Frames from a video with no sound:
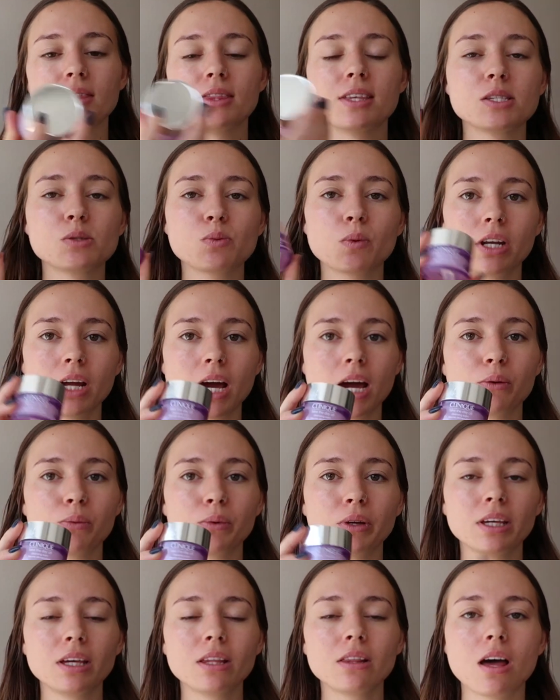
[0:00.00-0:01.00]
This one I
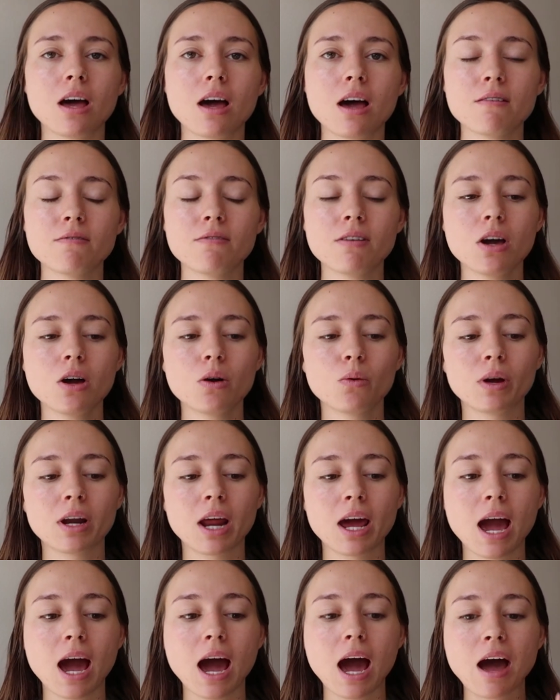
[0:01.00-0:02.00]
really love
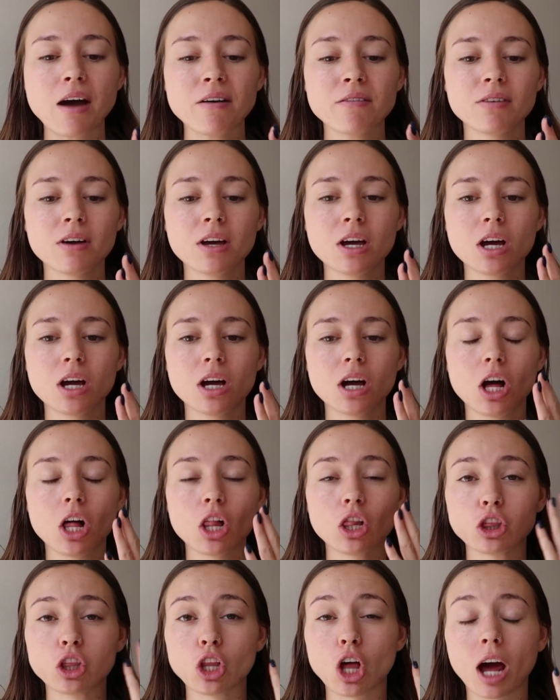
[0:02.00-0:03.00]
when I have
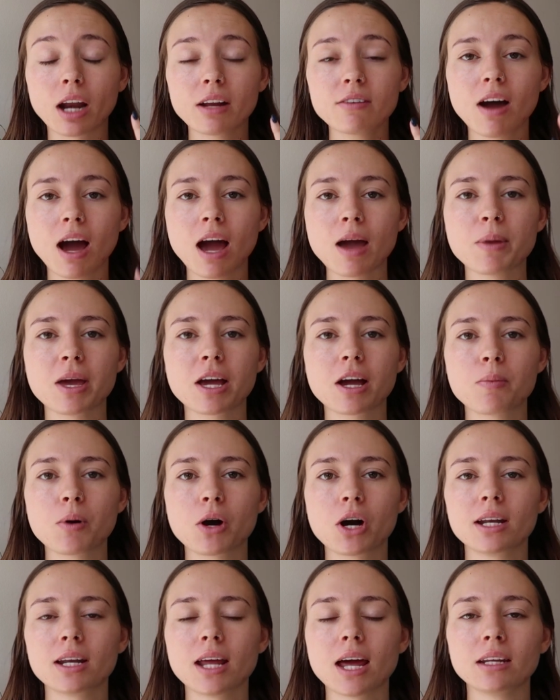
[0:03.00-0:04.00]
a lot of eye makeup
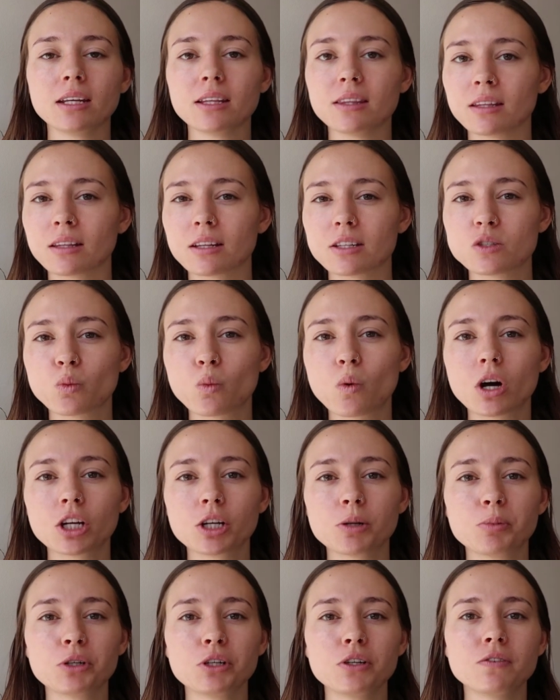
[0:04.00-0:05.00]
on, anything that's
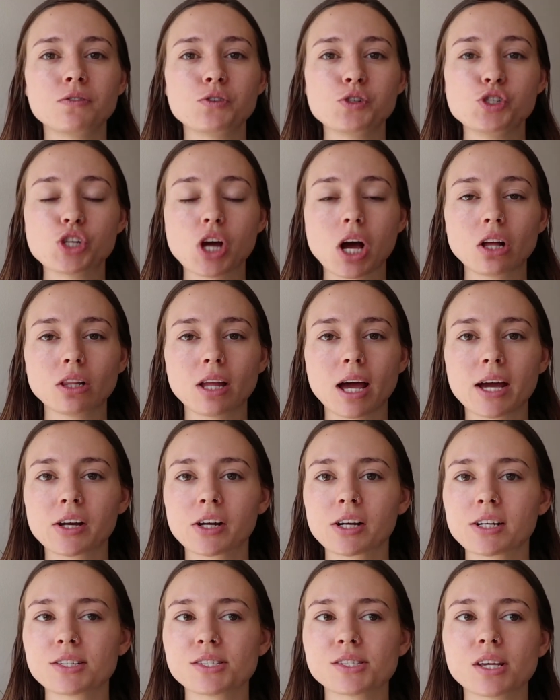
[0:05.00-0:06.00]
waterproof, gel
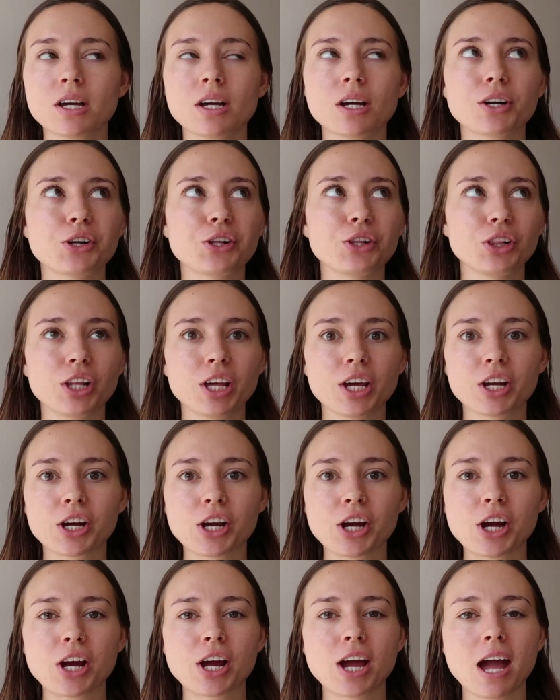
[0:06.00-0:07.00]
liners,
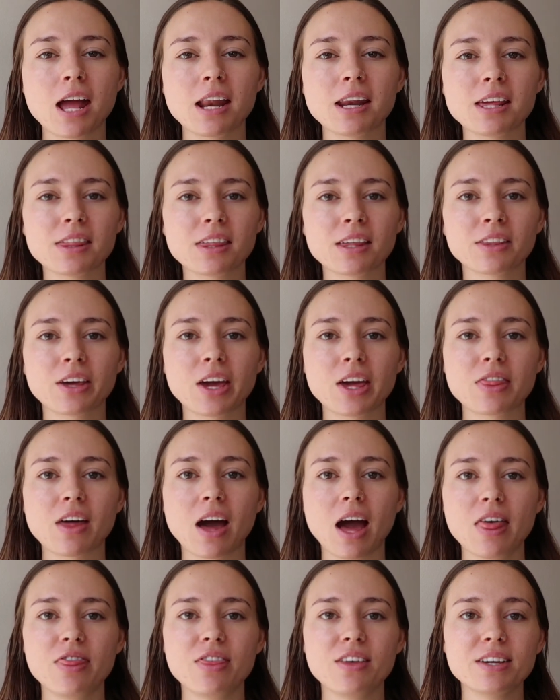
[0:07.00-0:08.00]
glitter, anything like
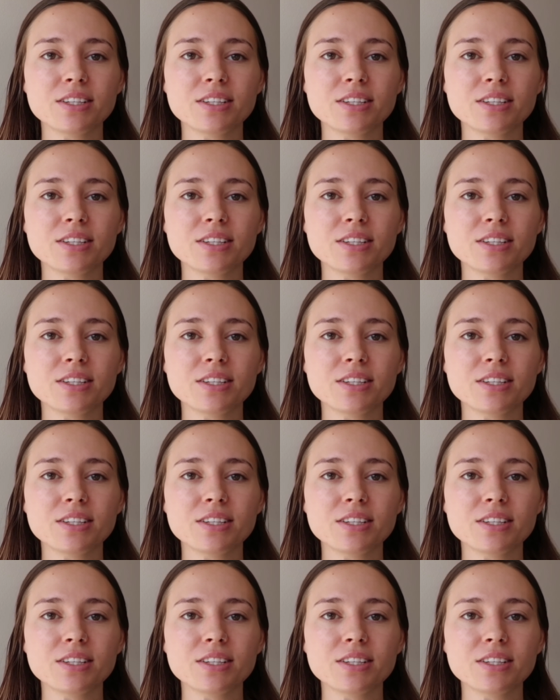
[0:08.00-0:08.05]
that.